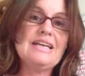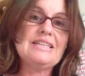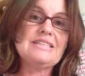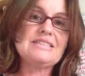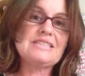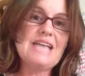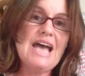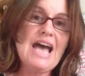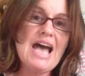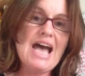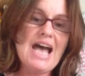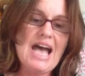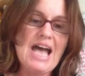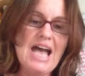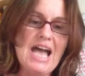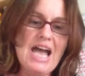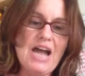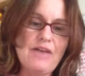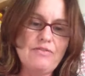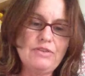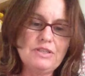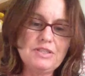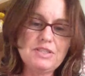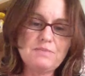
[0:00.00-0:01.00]

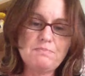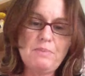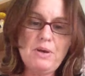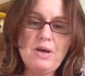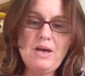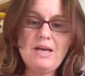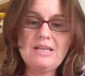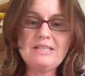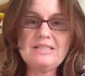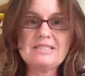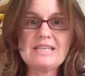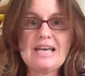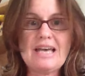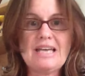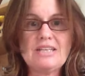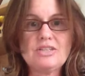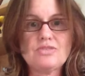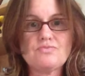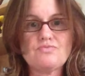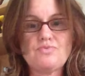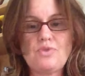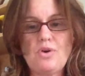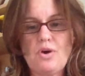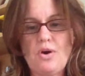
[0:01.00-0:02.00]
Darren's burnt
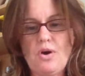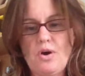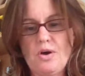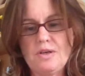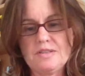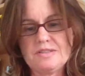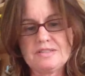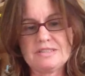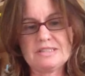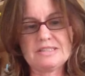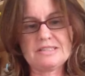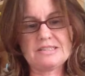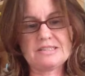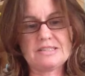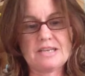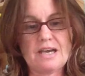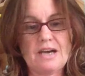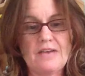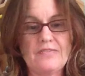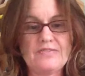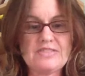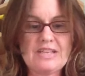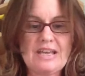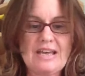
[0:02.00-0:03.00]
and Ross is
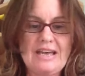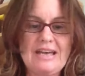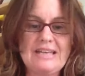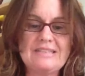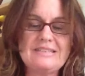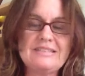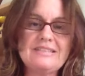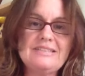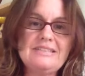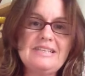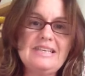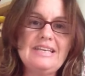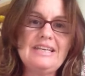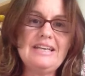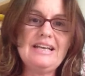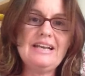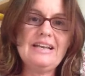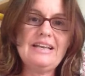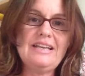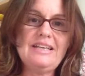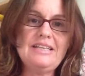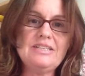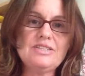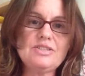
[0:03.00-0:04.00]
stuffed, and Neil
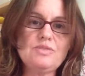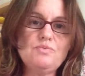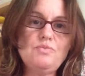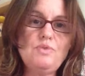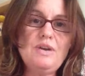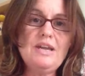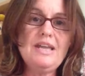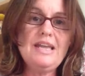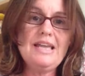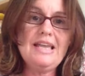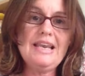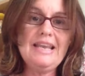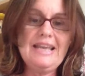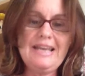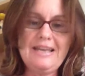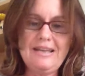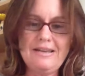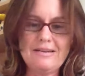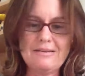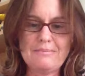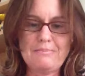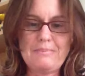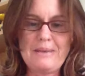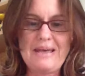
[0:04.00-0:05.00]
is
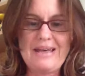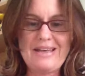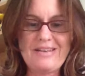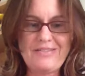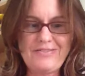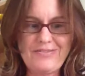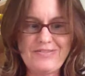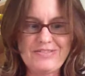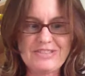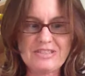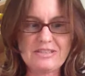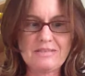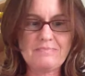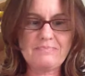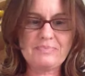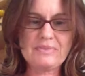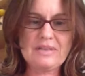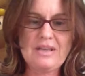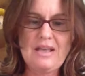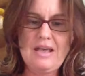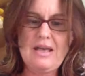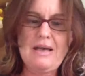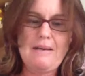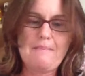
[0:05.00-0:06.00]
really peft.
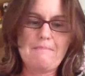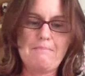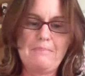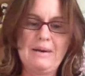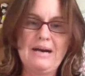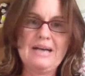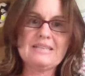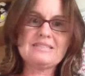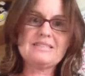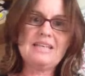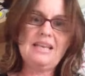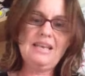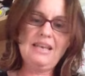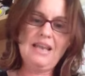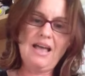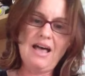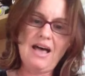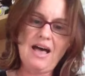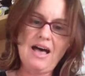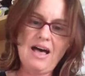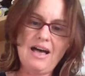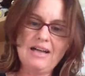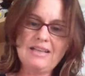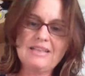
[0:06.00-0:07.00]
But
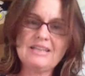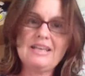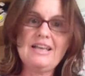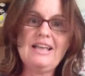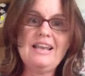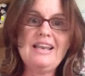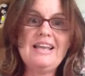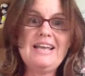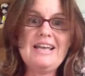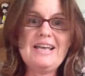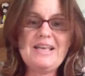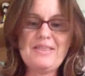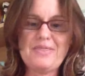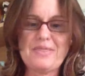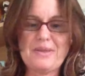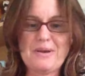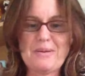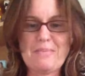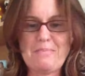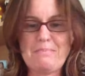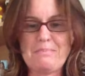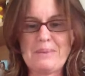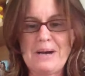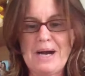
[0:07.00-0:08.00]
luckily
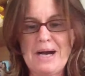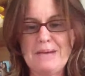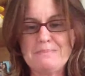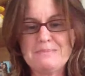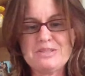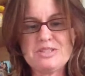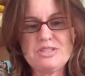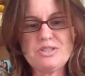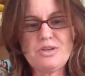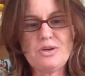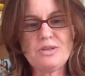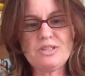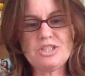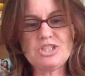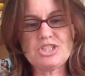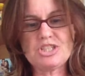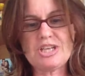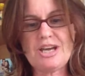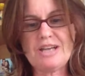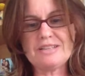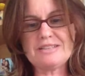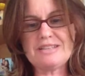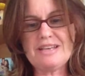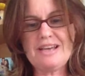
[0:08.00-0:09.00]
the pub's not
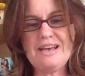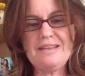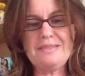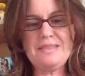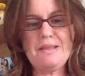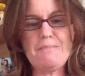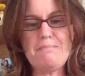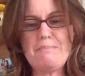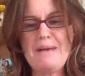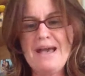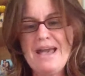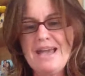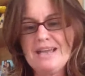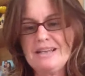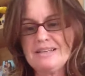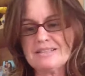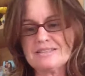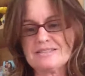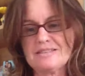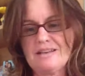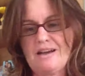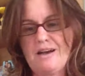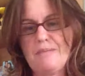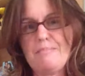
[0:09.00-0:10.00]
shut, and the
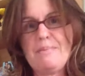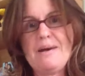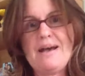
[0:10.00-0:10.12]
banks are